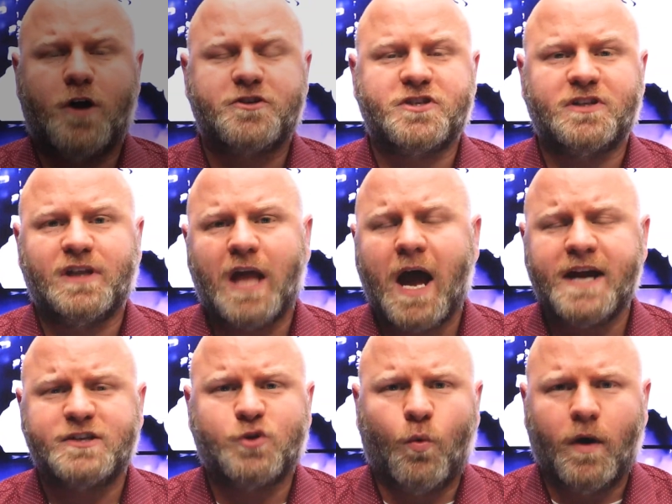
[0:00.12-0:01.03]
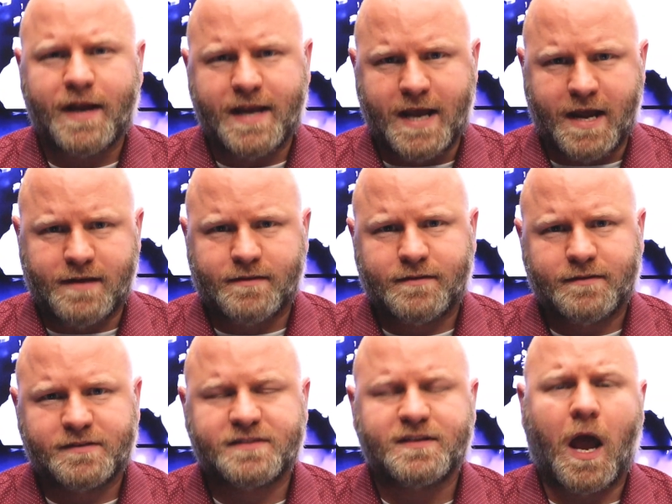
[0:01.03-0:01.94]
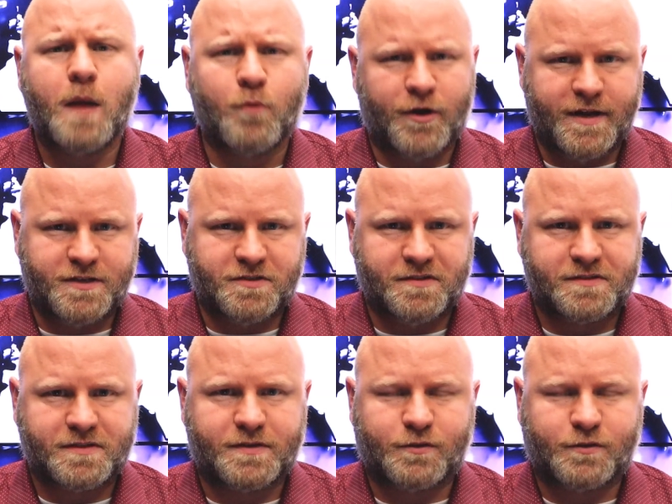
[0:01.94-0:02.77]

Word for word: On July 28th, Cyber Ninjas,